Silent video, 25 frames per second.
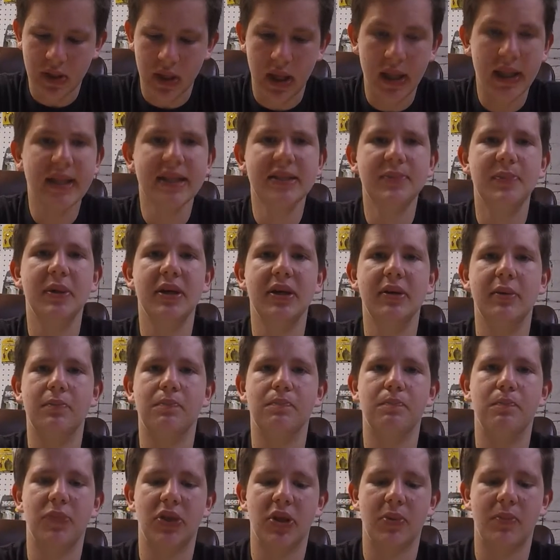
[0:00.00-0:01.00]
I think
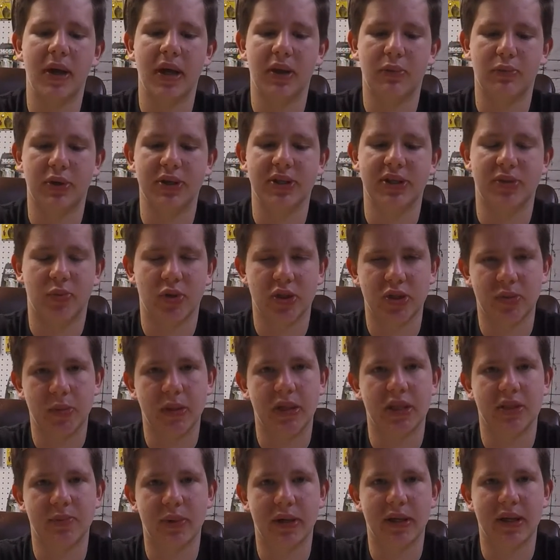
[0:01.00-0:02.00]
the main reason was
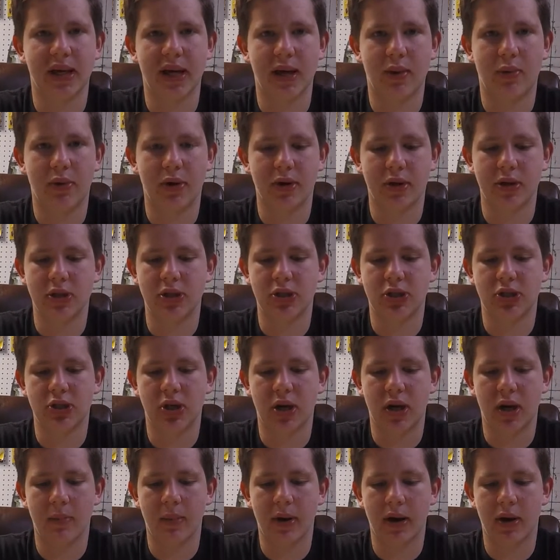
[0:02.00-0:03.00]
because my dad wanted to
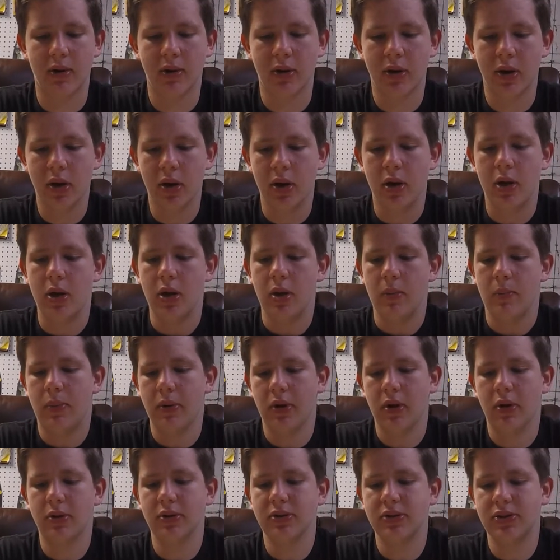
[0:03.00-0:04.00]
try them out.
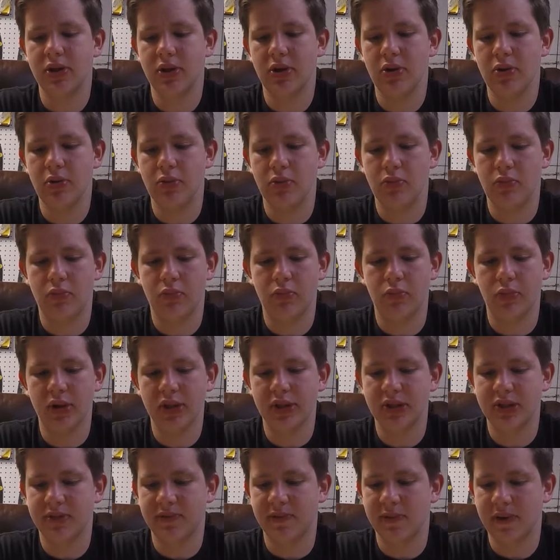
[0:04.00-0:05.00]
But also, we
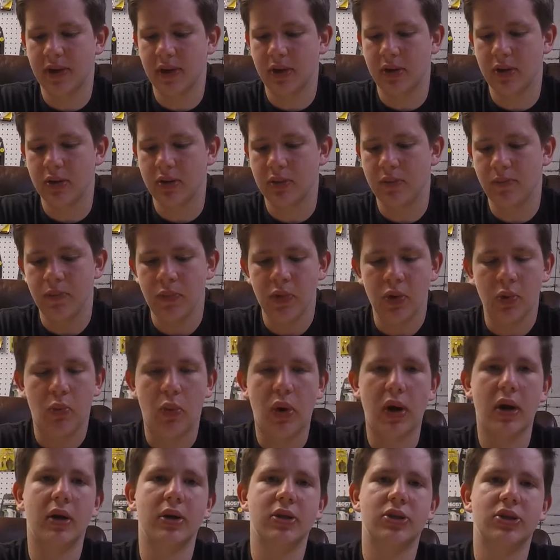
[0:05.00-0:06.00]
just figured,
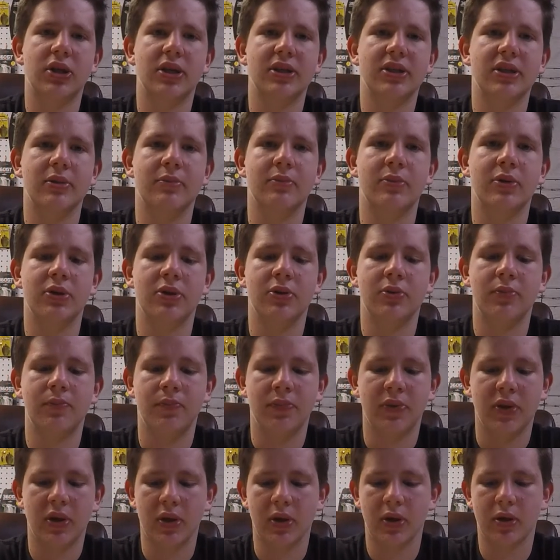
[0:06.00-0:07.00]
why not try something new,
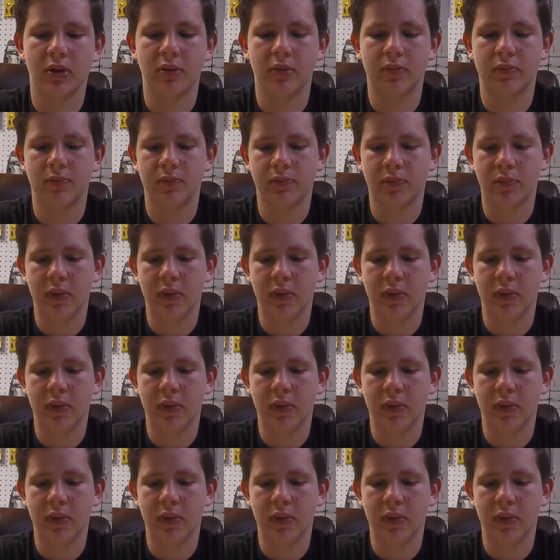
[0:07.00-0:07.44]
you know?